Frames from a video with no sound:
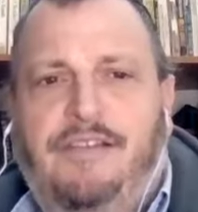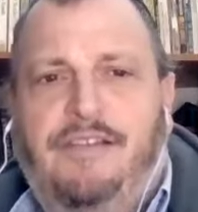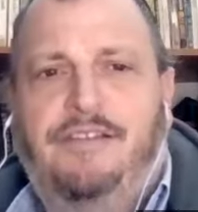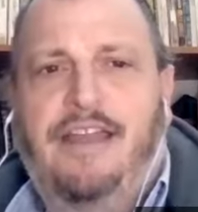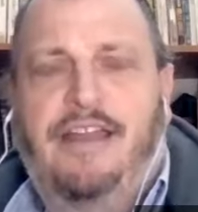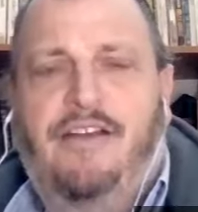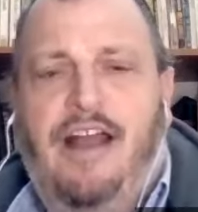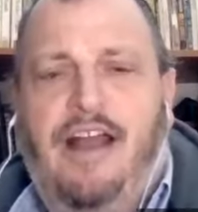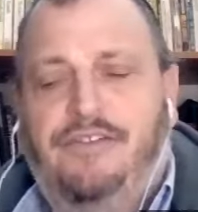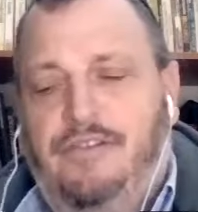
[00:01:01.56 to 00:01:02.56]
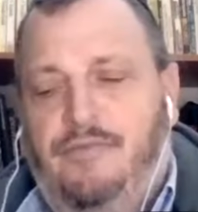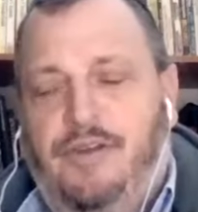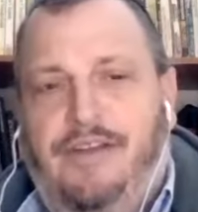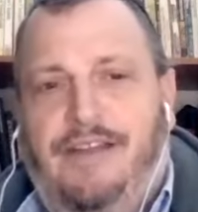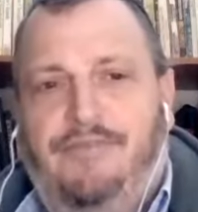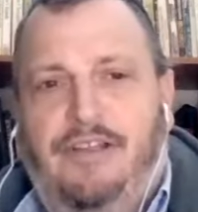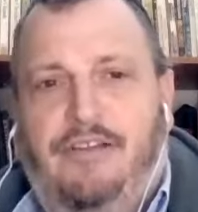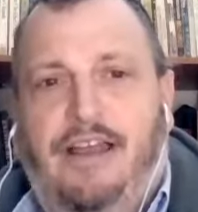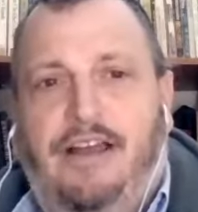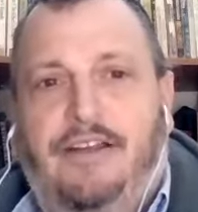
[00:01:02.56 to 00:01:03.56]
stay in our houses if we don't have to
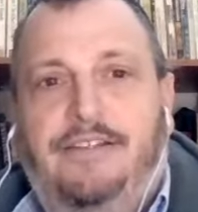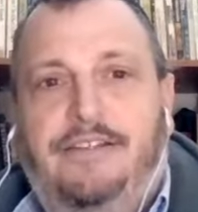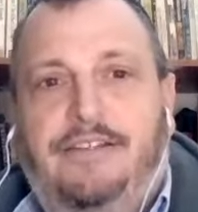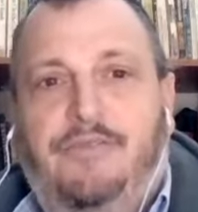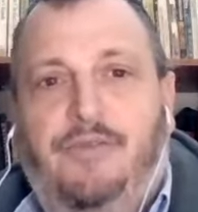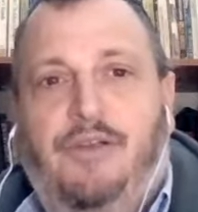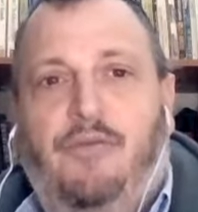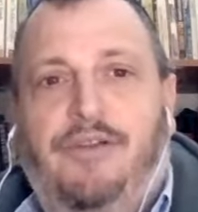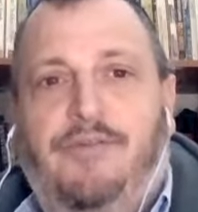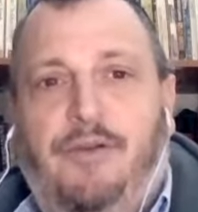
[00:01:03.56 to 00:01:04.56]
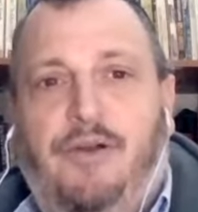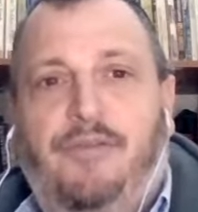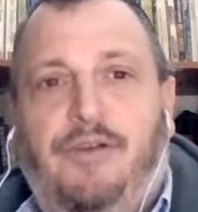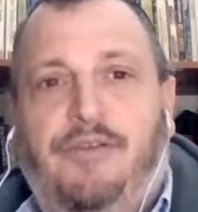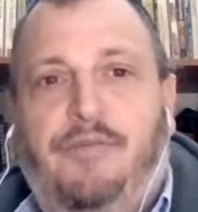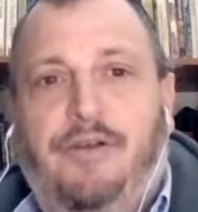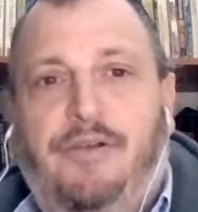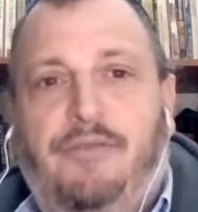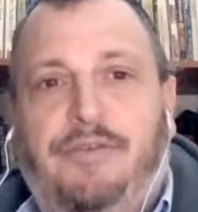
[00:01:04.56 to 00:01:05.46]
go out. We can work from home to work from home.